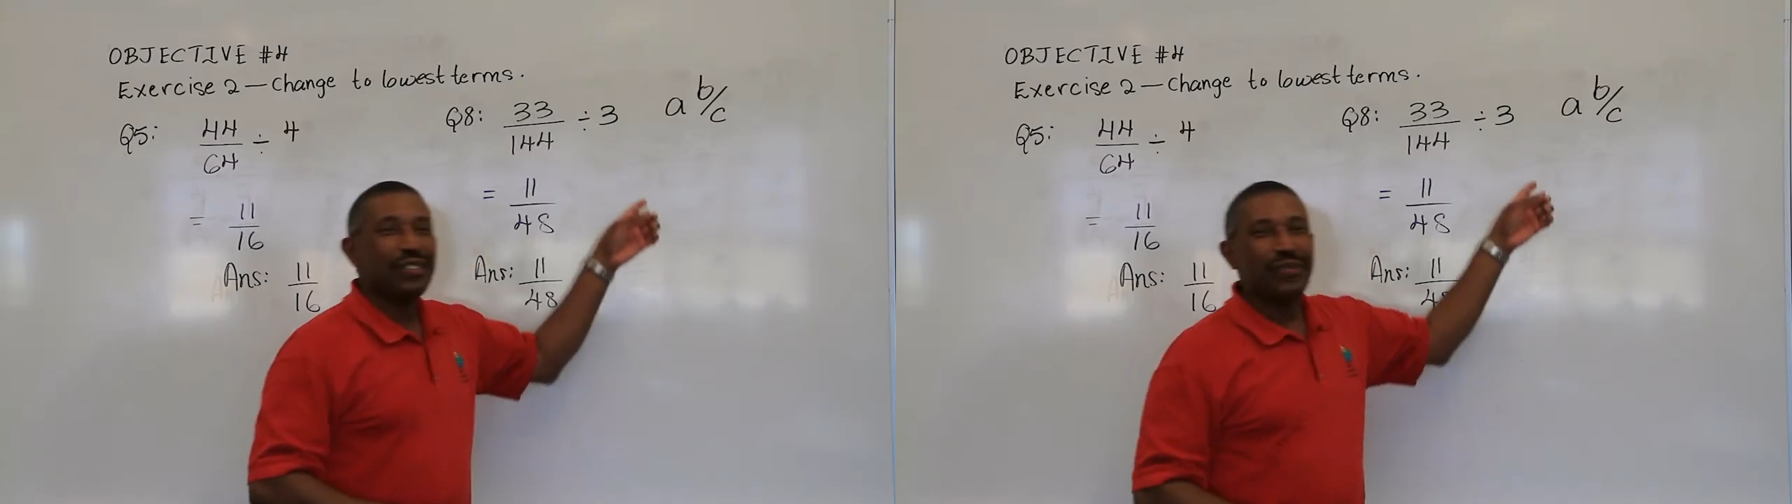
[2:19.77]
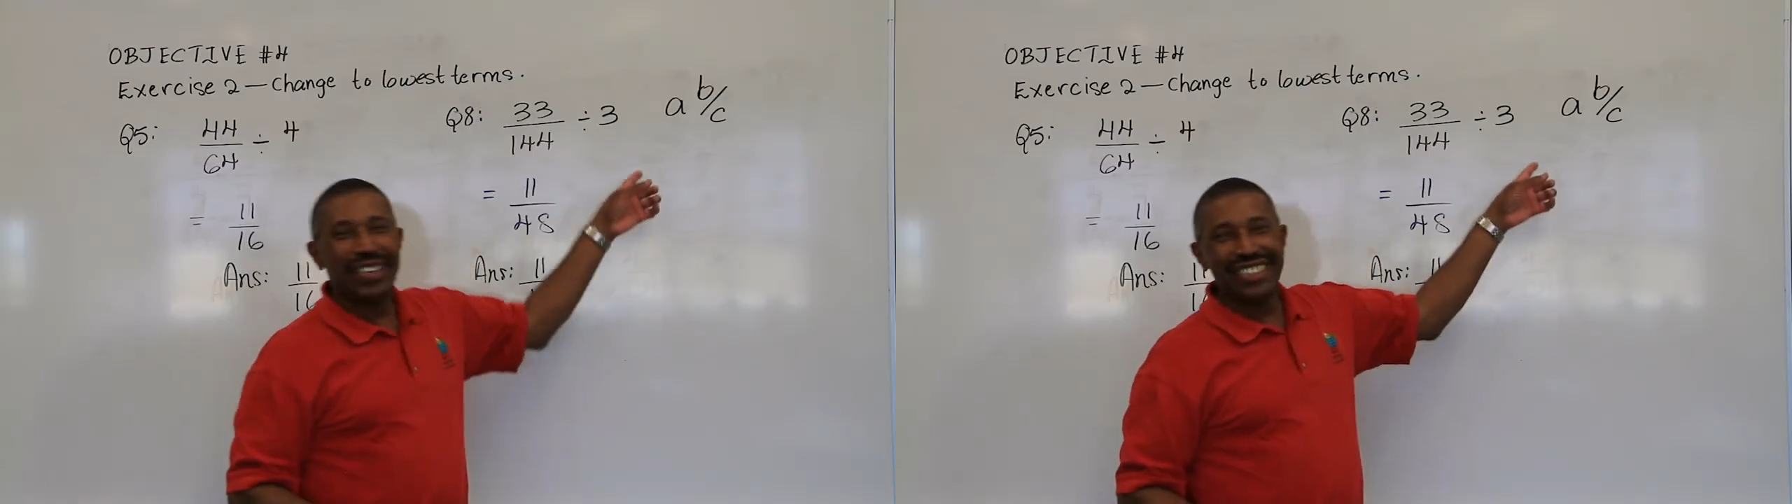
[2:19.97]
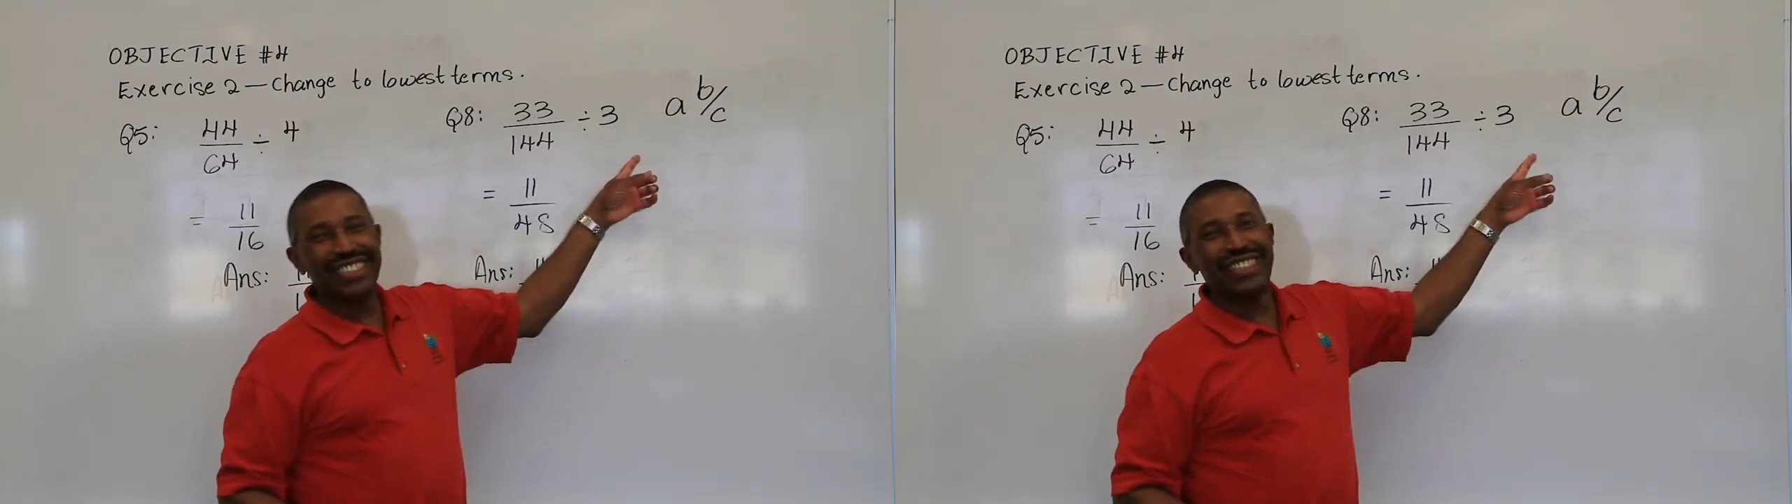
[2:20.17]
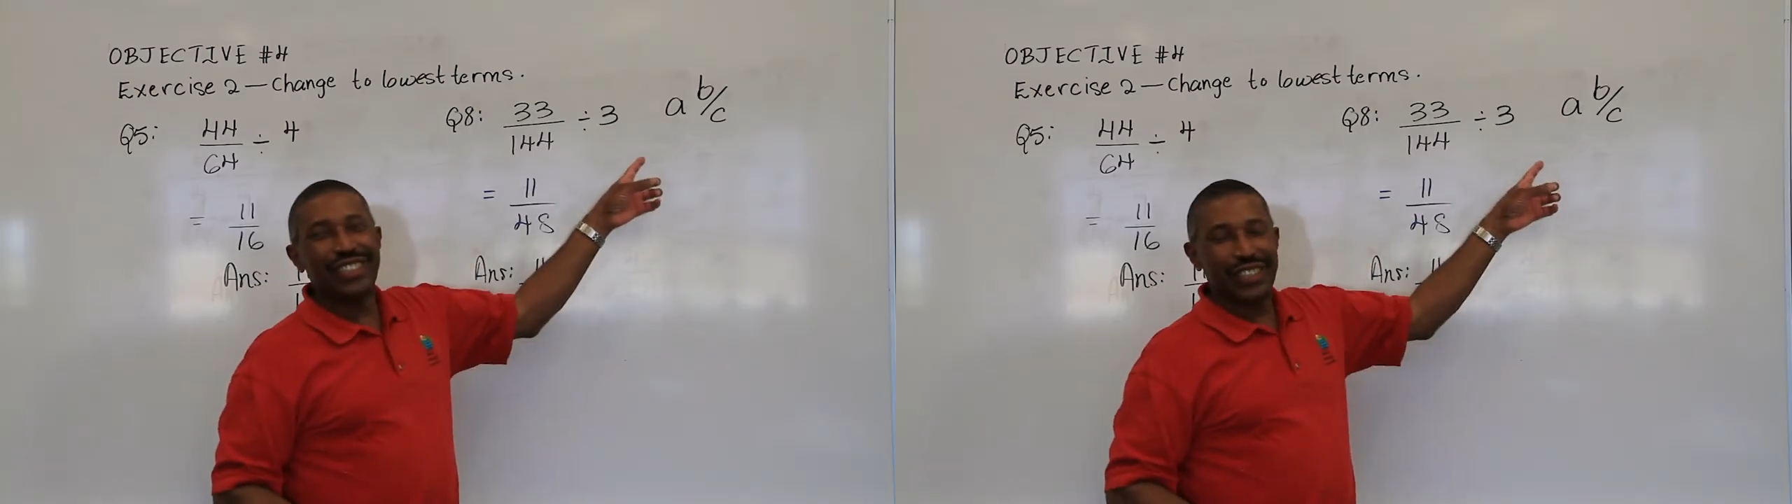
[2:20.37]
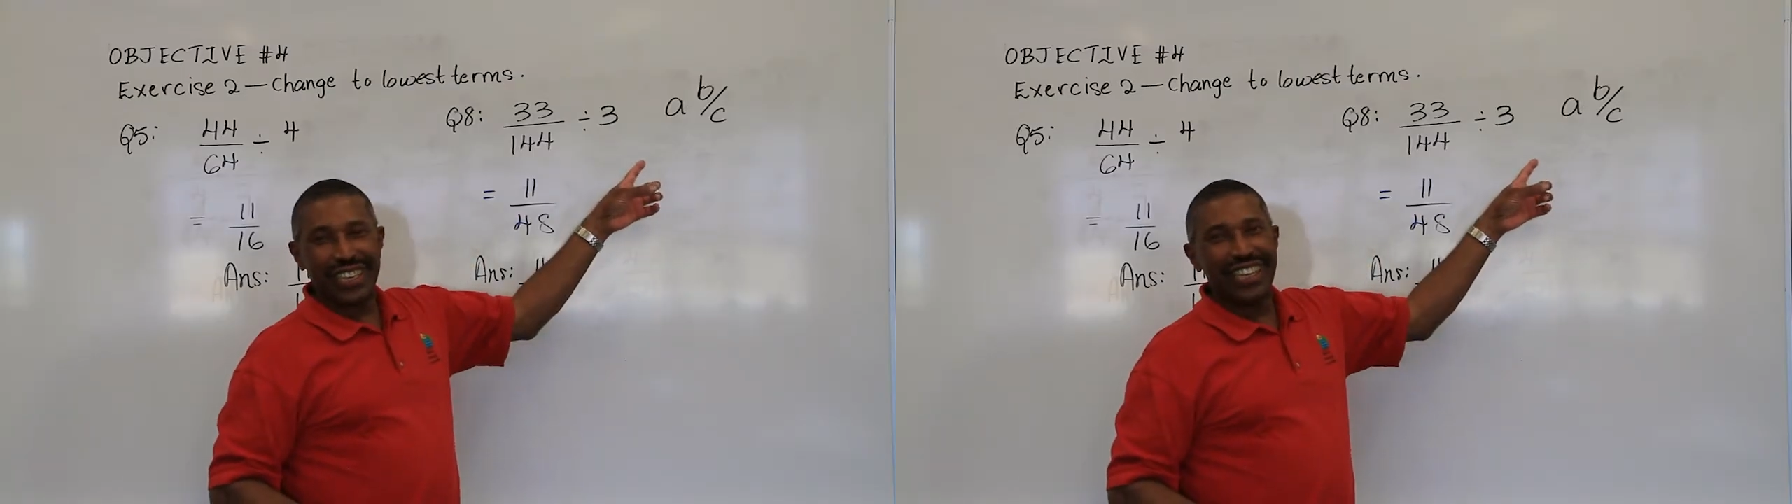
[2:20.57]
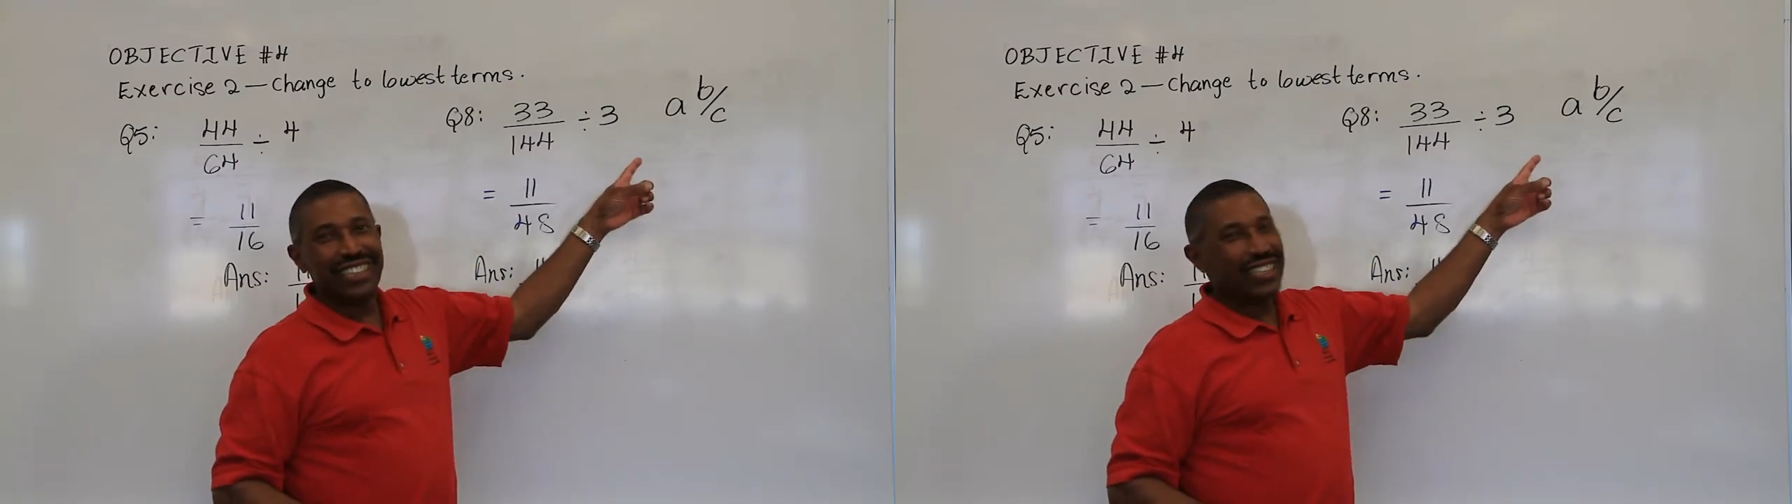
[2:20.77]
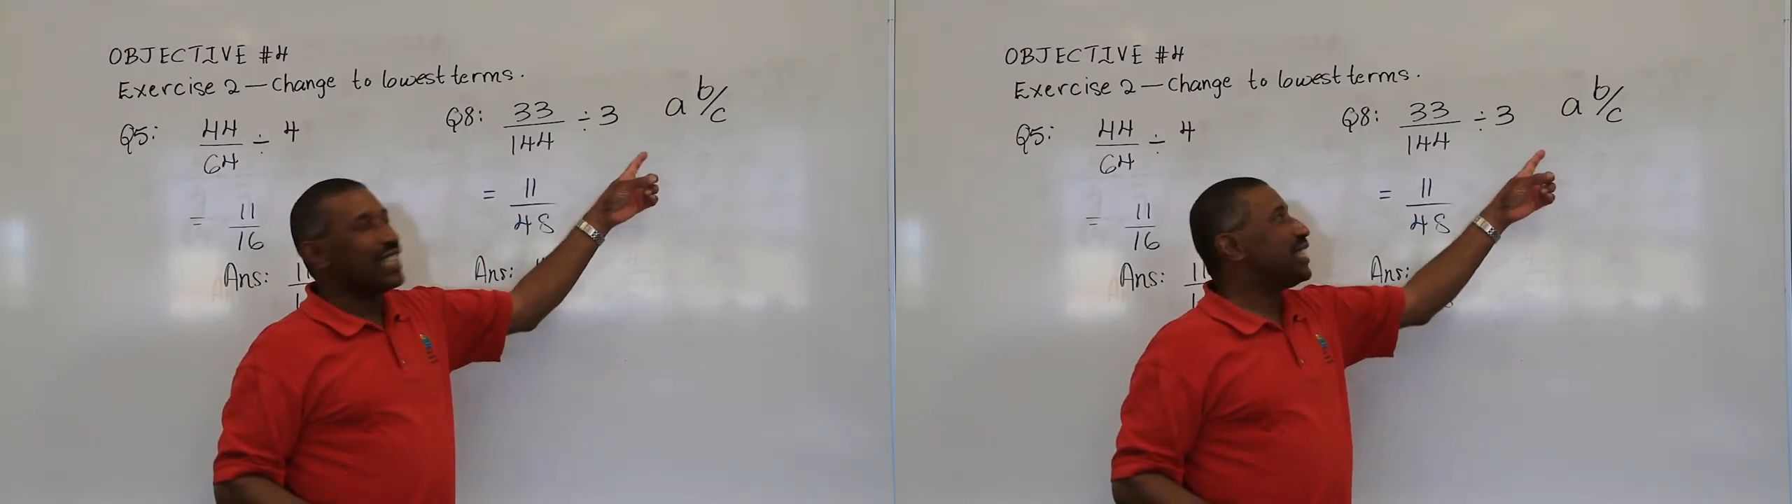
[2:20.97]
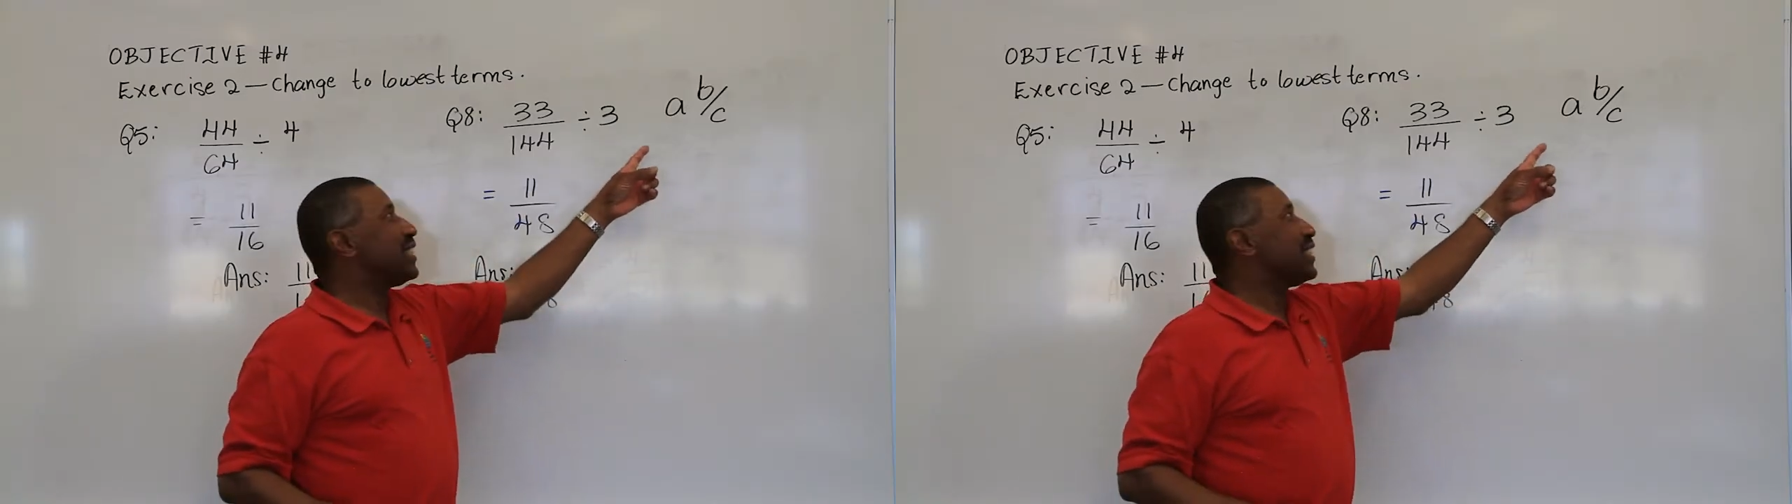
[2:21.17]
button on your
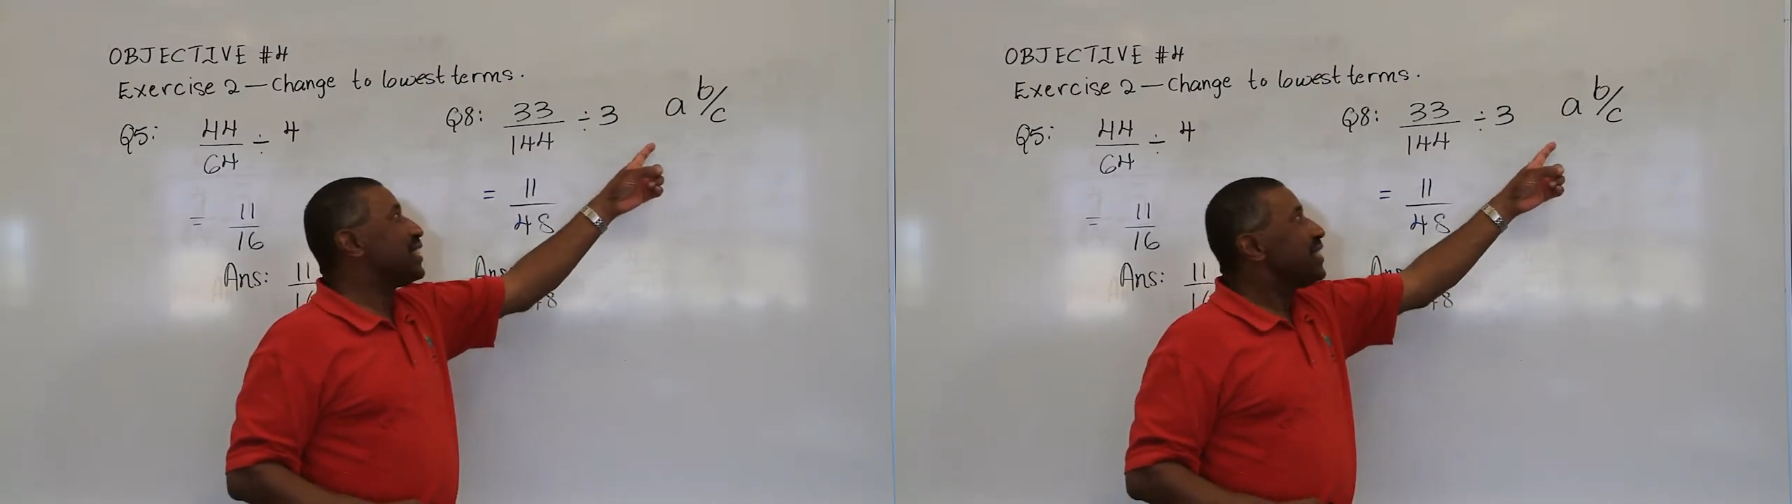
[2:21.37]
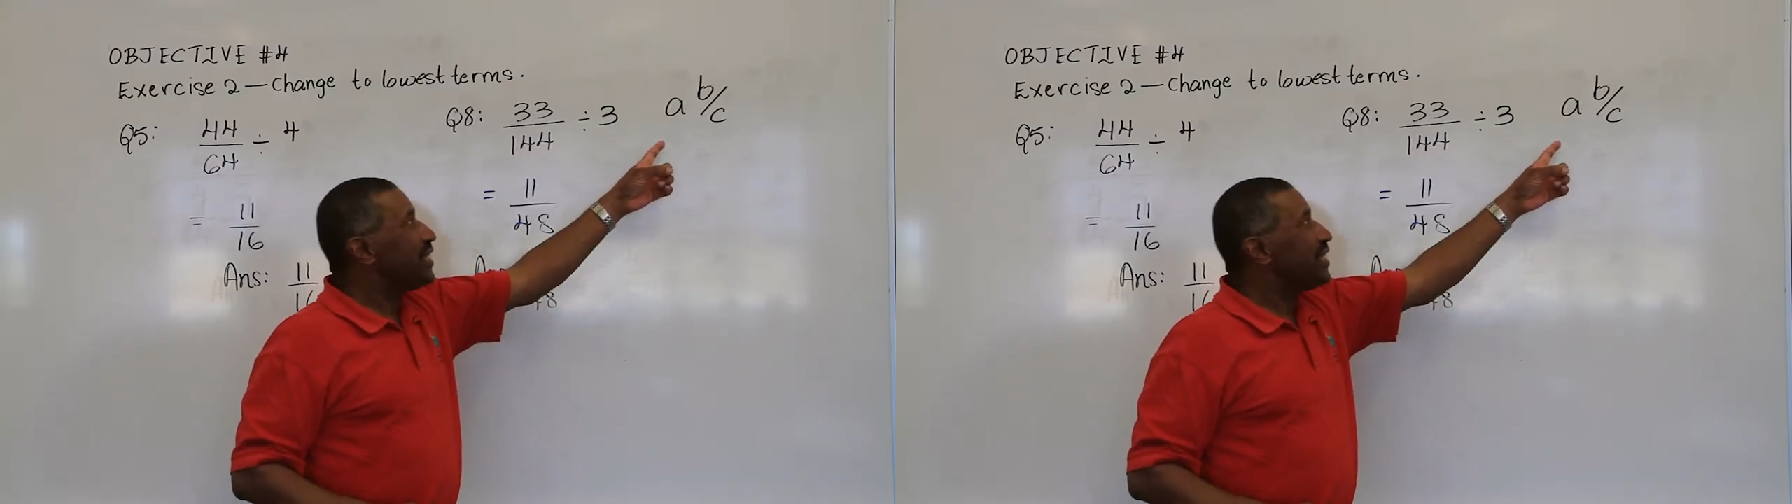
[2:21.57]
calculator,